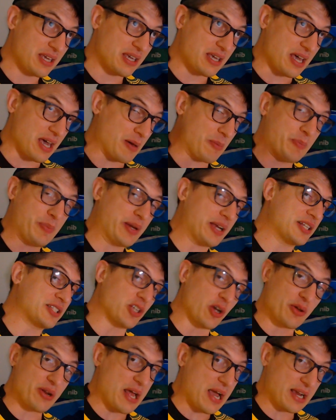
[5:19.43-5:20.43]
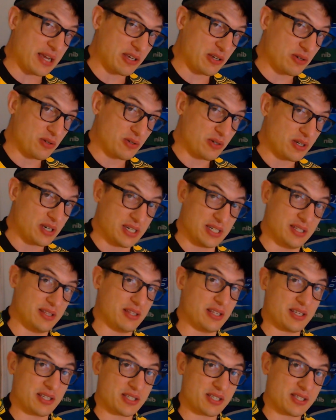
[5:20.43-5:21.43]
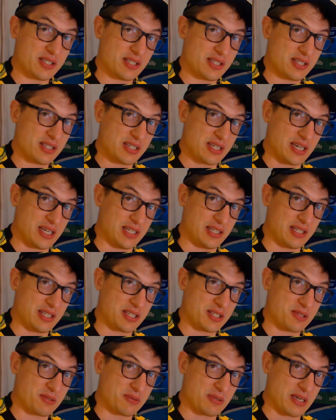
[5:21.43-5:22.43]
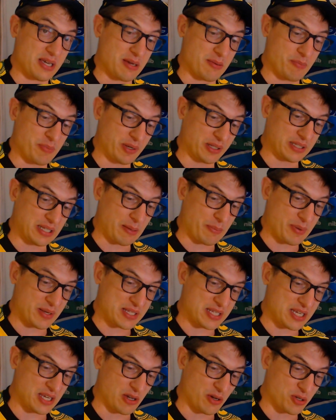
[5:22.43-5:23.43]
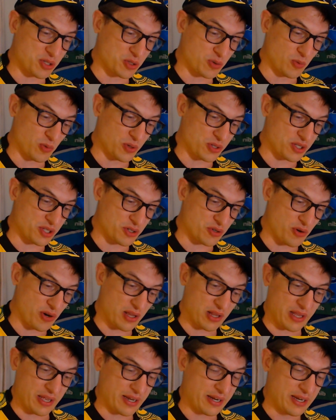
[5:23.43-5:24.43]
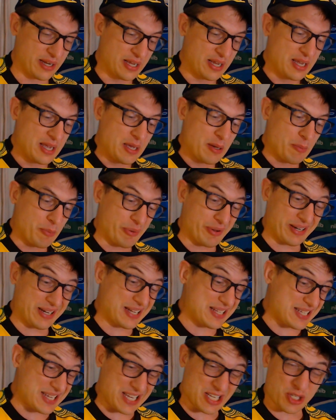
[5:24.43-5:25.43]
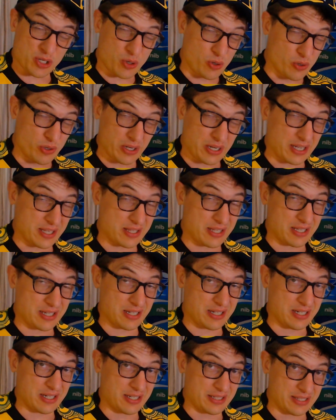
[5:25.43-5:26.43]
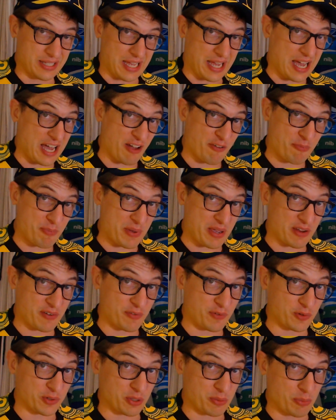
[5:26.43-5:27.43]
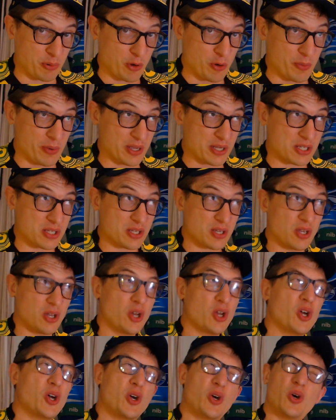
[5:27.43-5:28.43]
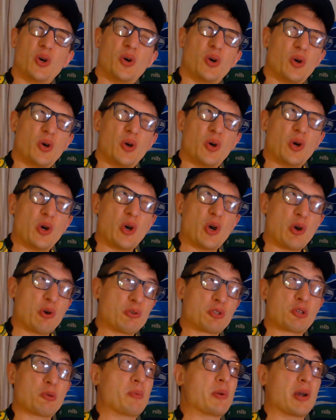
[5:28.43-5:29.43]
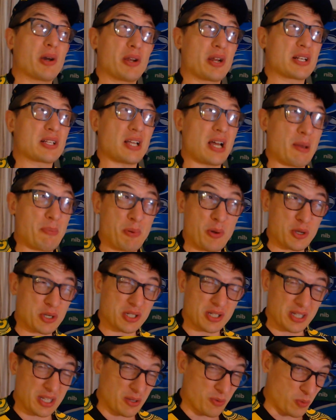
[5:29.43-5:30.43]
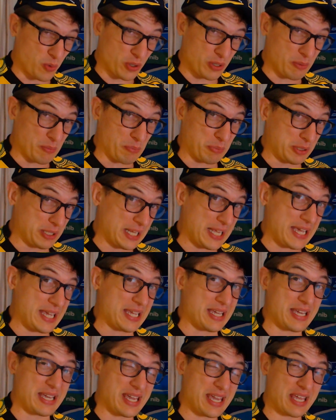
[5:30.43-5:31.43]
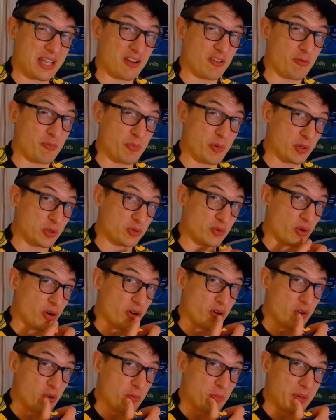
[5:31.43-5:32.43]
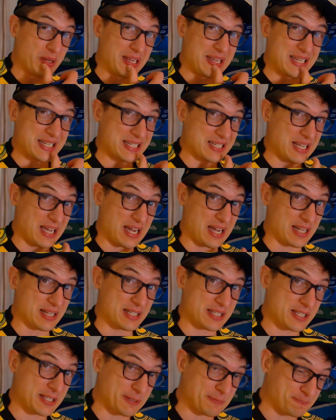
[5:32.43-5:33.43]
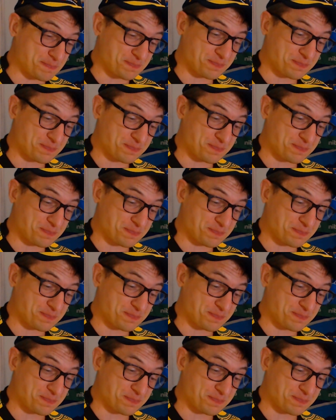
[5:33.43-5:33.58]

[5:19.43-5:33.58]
a big don't argue in this build-up as he goes towards the try line. But it's Escura, the halfback for the Pumas, who, to be honest, I personally wouldn't play ahead of Bertrandu, but he starts.